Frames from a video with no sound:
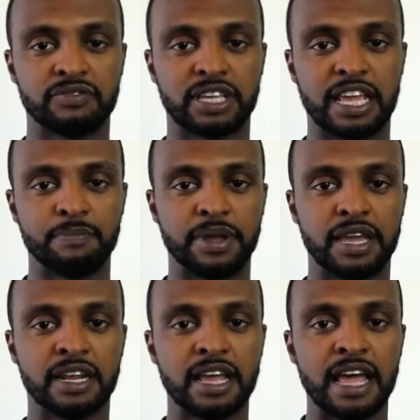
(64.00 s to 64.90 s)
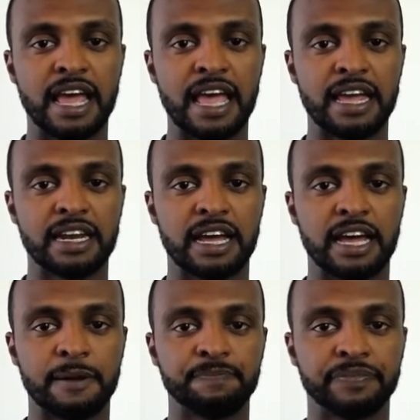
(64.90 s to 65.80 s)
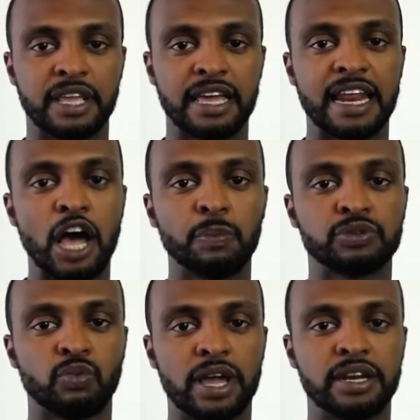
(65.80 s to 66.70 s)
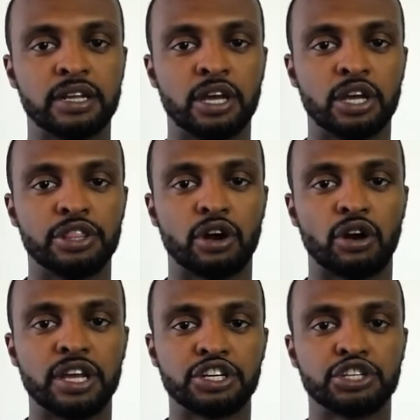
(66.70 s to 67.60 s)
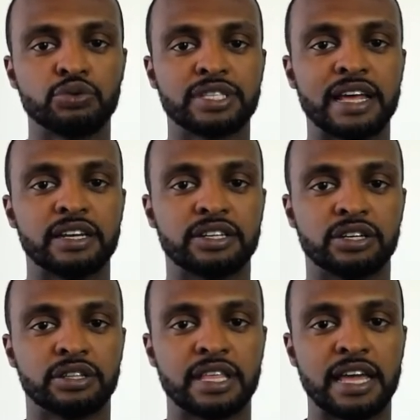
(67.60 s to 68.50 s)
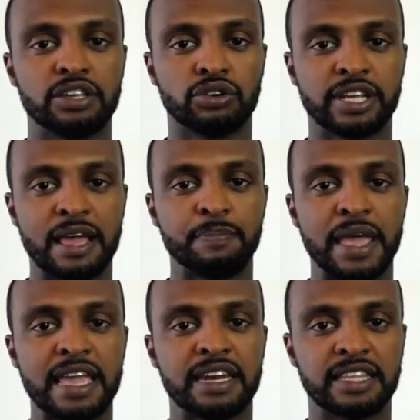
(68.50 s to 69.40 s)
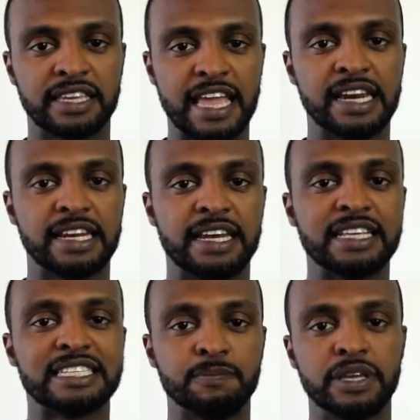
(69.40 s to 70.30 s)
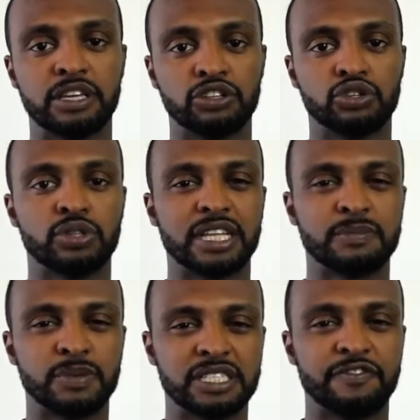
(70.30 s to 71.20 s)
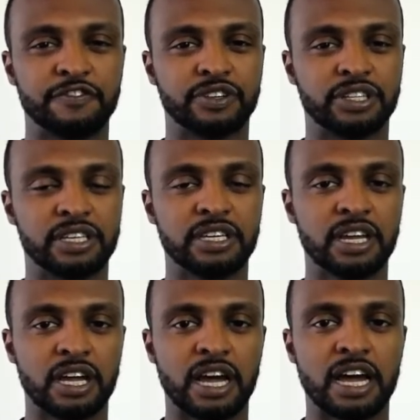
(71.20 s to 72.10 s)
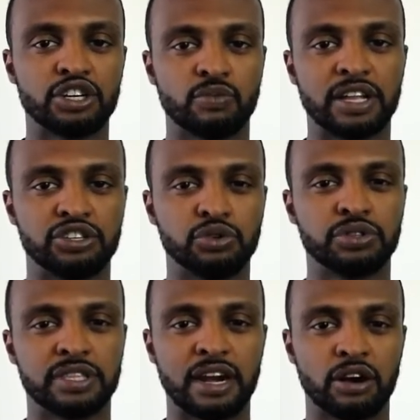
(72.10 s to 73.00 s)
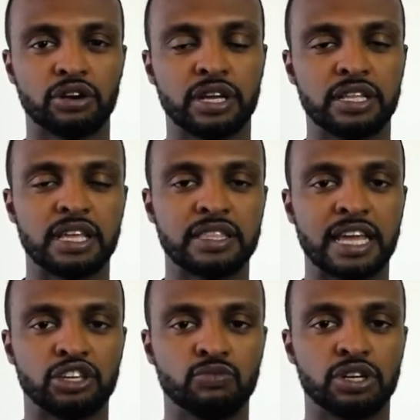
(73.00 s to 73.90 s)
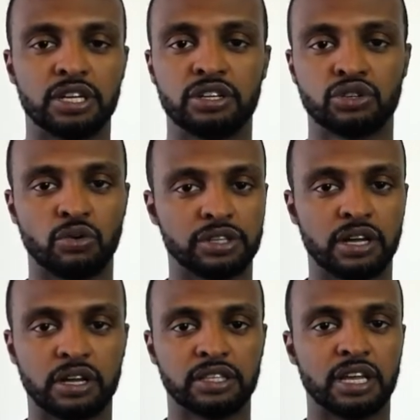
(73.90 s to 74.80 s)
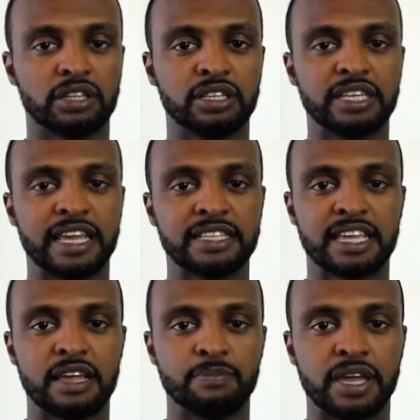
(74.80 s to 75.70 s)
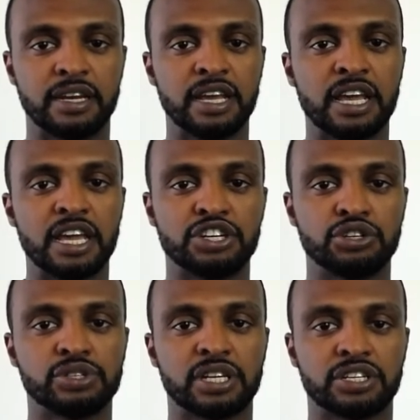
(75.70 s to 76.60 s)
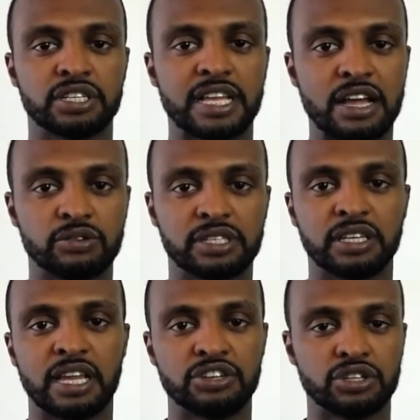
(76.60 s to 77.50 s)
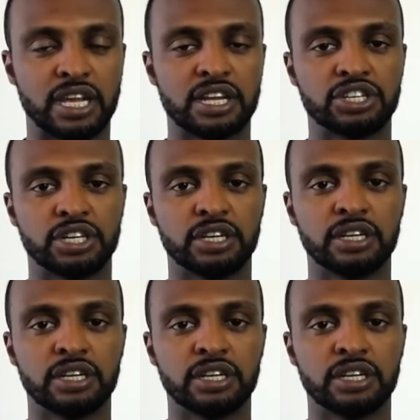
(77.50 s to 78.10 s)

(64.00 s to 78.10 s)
the campaign. And it helps when there are issues that your campaign and the candidate is speaking to that specifically direct youth that are in that community. So on Lee Can's campaign, issues such as housing, education,